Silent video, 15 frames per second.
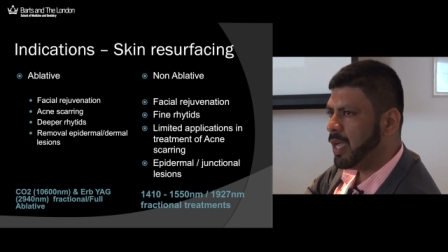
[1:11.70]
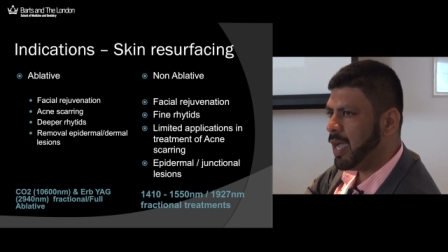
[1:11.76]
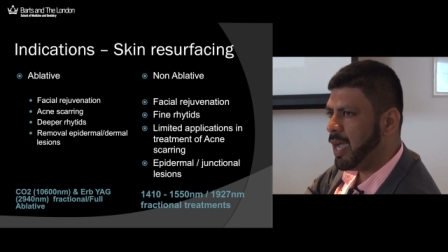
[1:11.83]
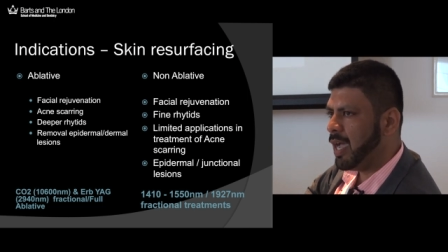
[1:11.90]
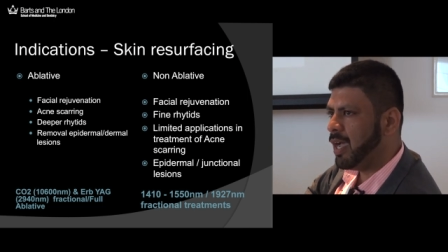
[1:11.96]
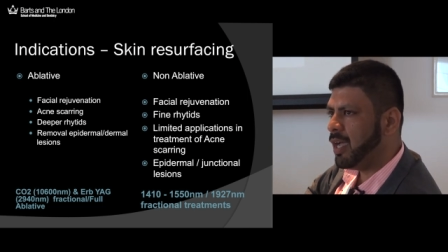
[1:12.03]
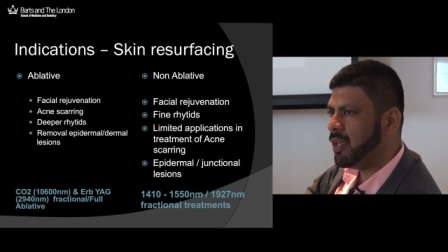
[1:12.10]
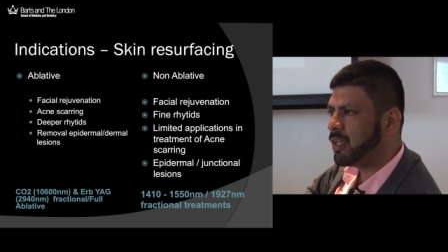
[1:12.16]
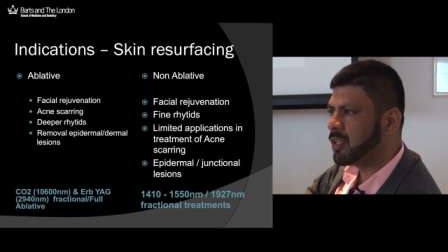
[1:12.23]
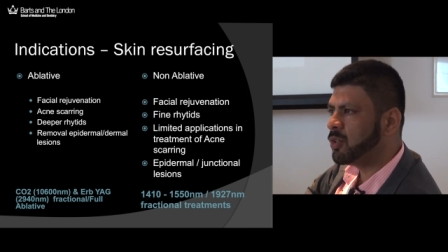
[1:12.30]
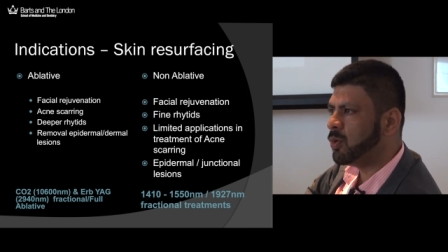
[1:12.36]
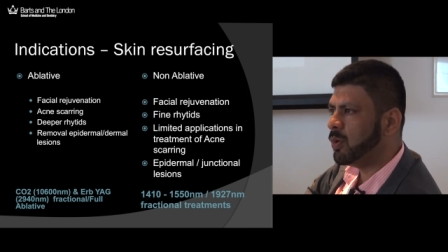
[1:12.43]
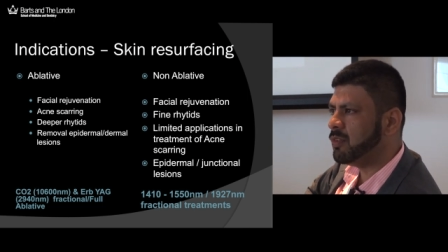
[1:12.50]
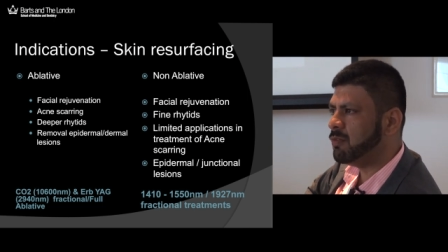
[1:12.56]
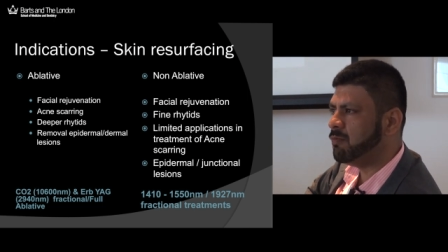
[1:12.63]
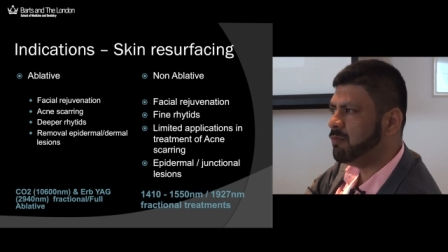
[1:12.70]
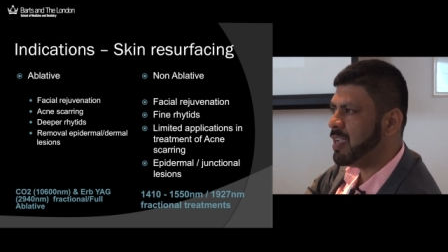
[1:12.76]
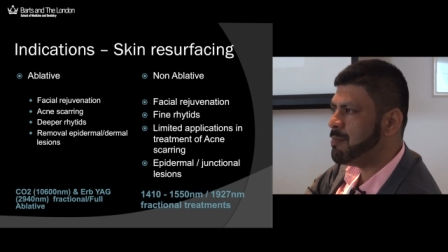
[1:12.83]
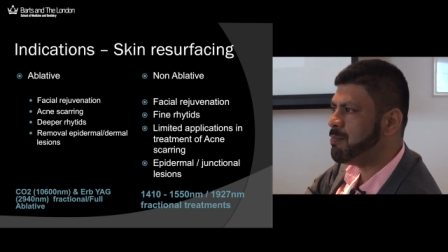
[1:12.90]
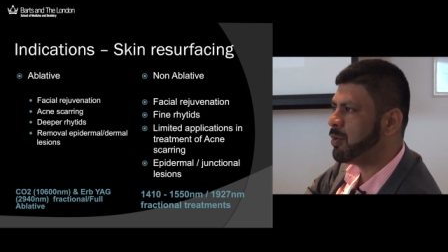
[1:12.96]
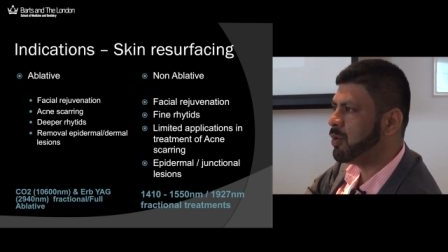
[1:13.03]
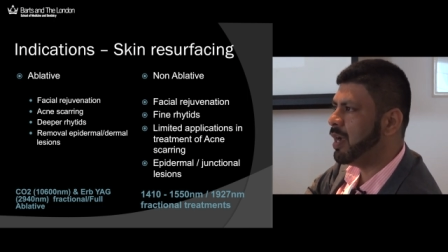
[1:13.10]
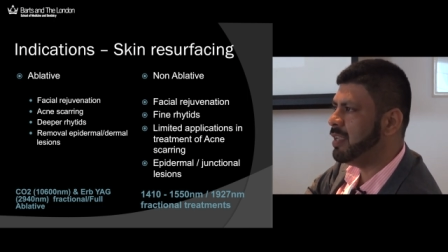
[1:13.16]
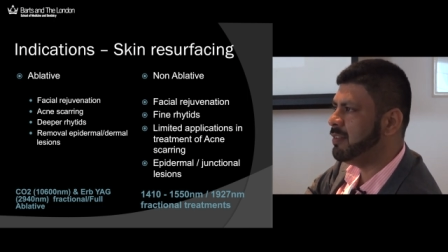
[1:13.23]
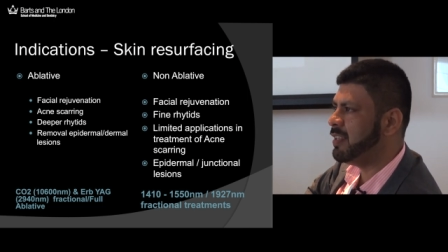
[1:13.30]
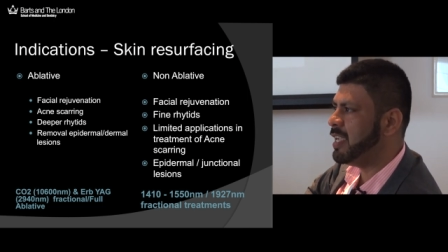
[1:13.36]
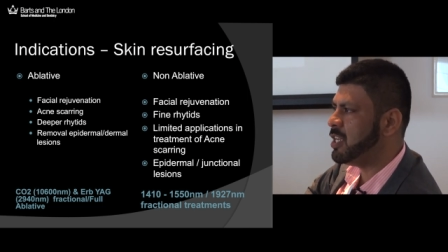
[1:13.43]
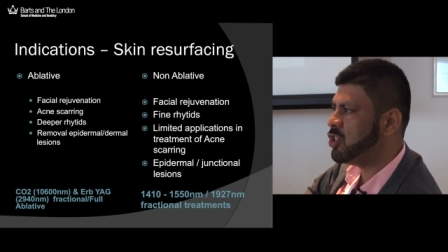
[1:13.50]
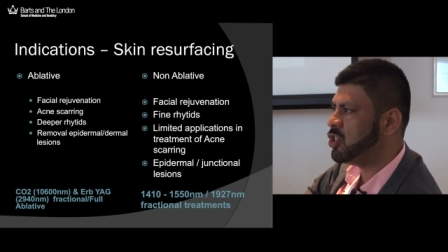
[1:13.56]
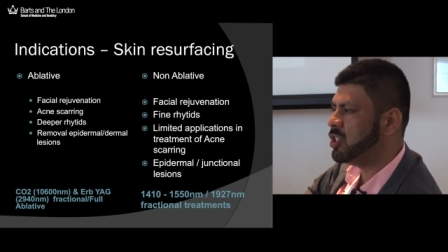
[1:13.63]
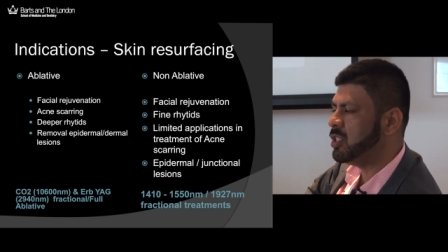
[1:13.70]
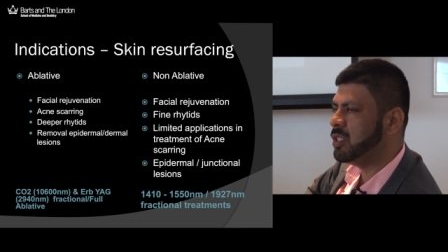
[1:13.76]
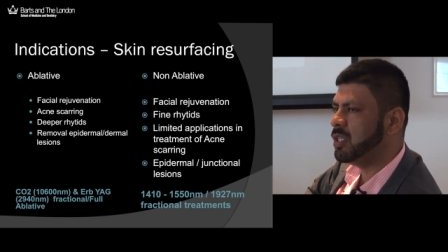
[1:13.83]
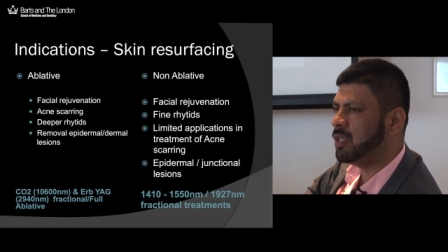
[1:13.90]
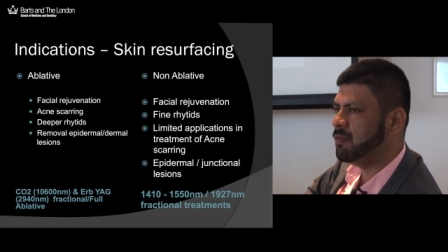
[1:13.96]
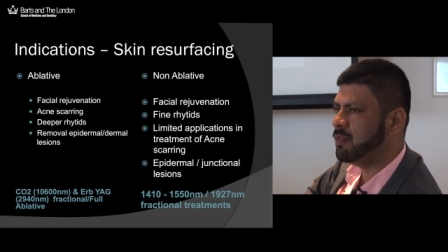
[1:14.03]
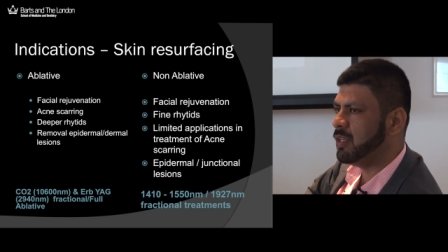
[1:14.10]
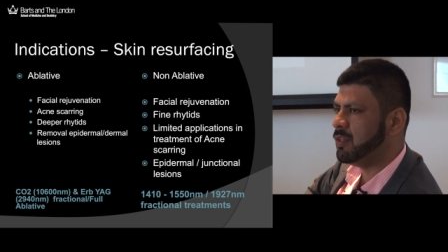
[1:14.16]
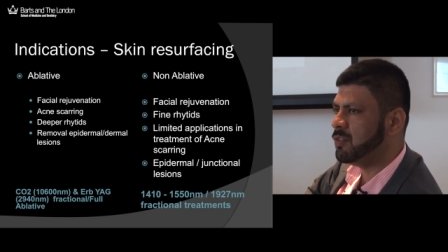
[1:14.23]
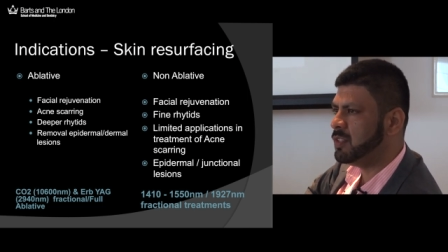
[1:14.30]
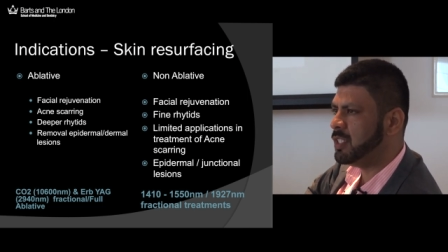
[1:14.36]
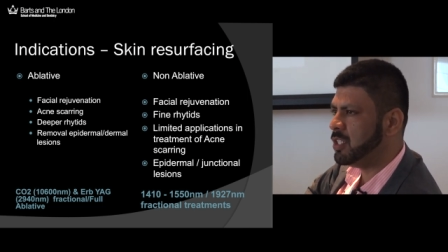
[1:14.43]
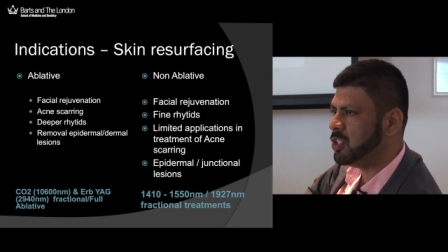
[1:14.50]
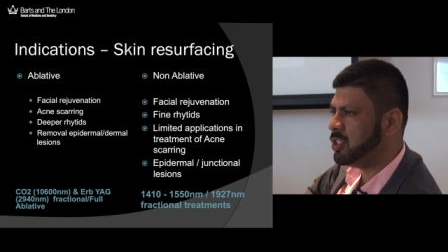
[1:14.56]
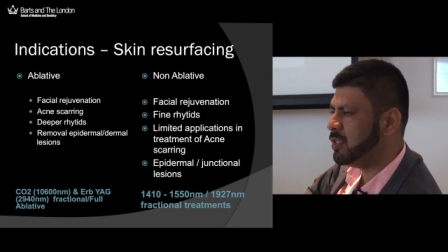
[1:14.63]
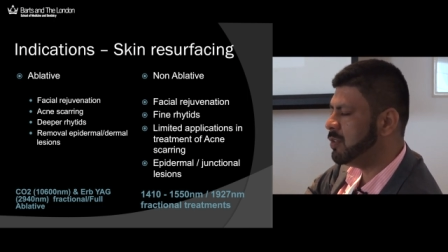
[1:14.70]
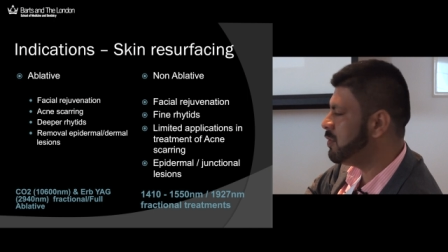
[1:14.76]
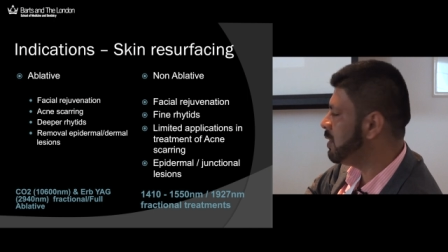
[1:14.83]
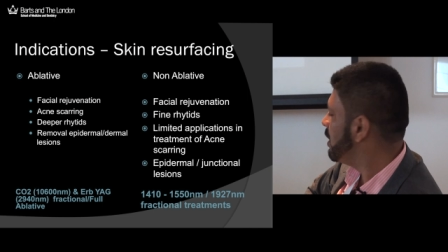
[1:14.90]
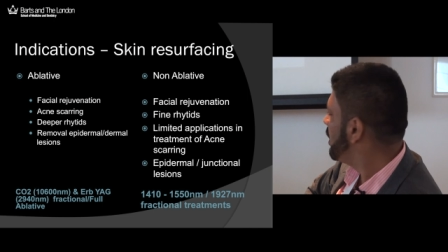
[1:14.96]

uh, cause vaporization of those tissues.